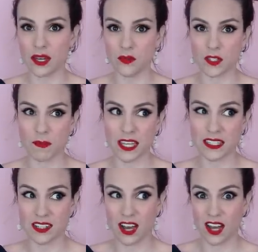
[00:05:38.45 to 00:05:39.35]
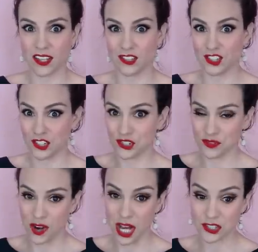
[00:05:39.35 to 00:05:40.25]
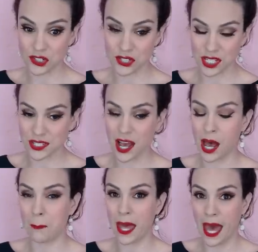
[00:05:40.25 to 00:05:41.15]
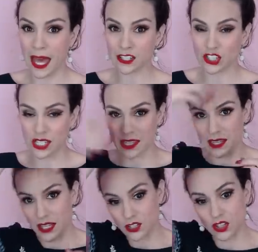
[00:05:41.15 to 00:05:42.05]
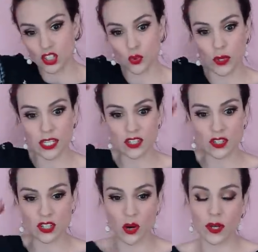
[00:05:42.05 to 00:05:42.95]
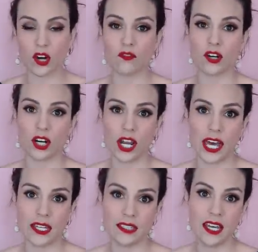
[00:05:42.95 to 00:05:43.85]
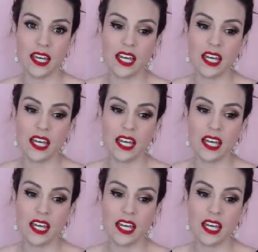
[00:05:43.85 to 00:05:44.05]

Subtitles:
It was based on Ginger Rogers in Top Hat. She had that like the twist going over her head.